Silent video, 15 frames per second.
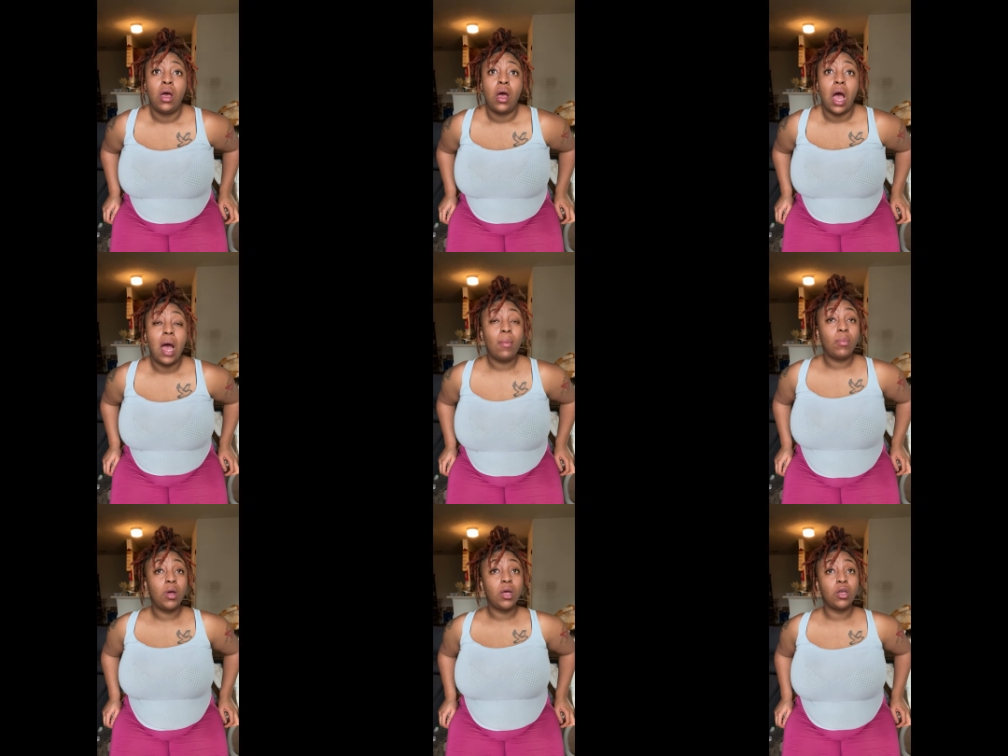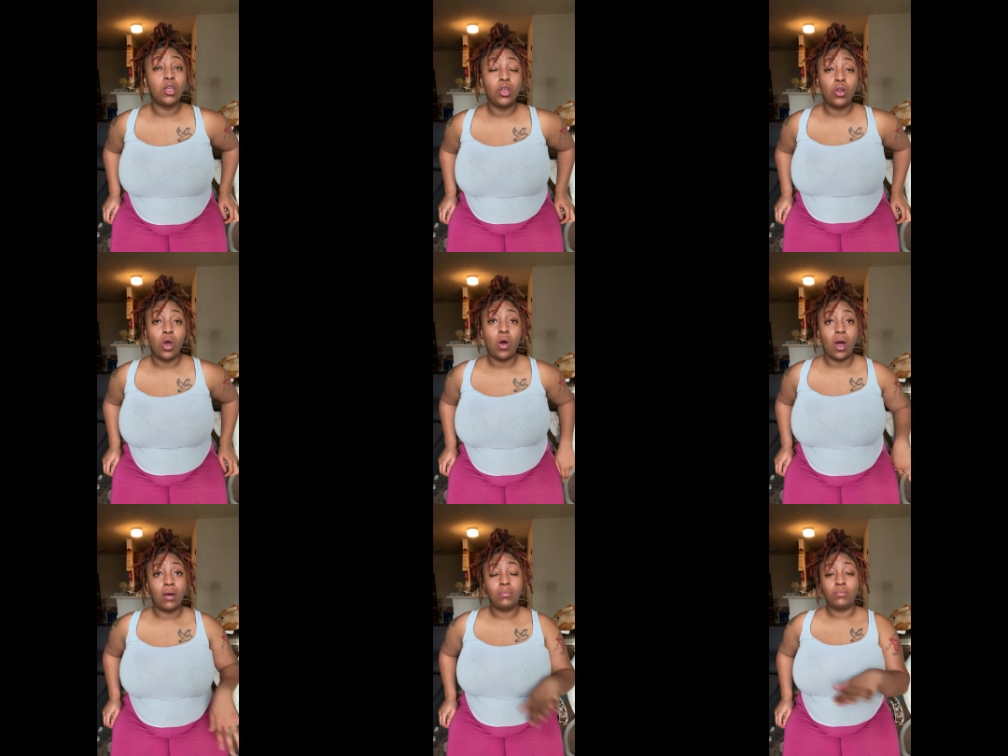I'm, you
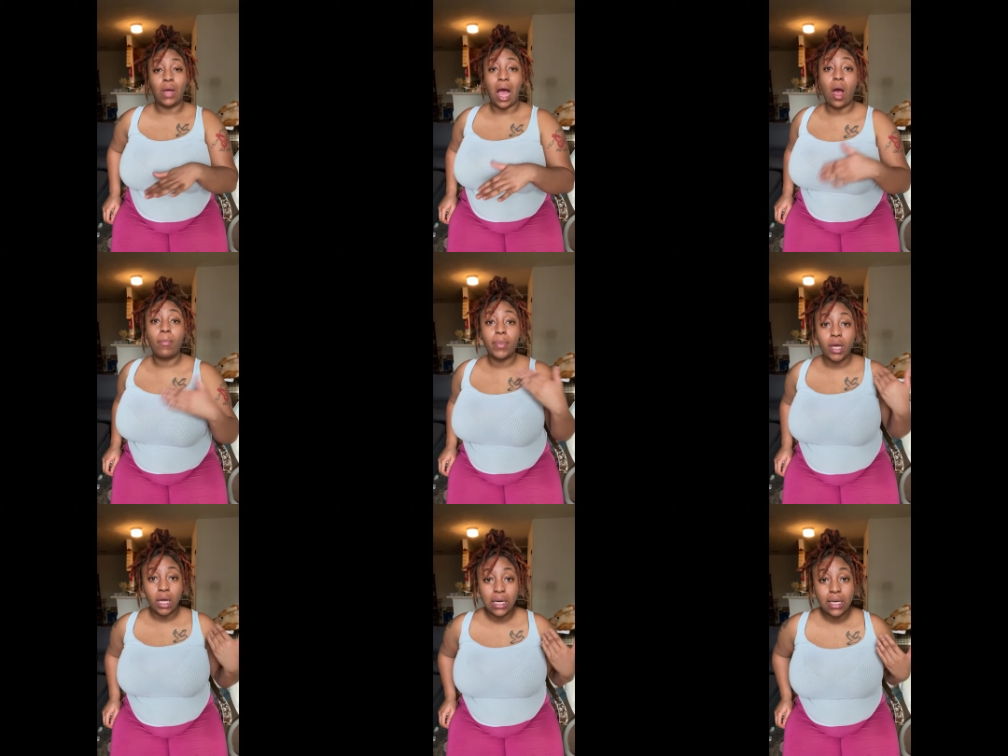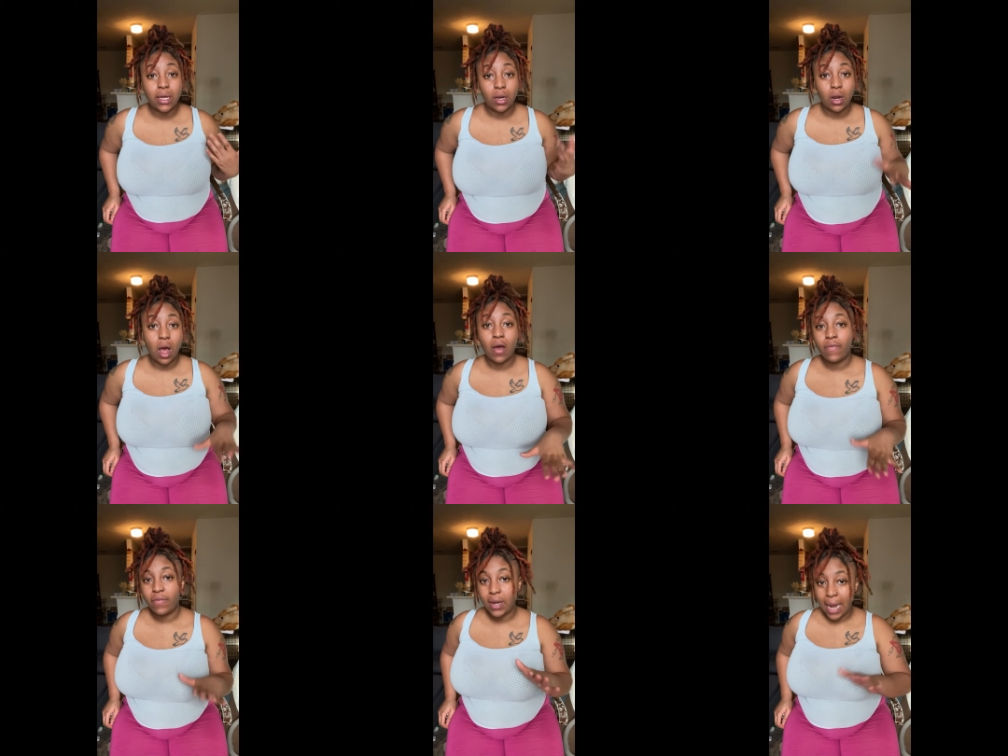know, I'm I'm gonna get it off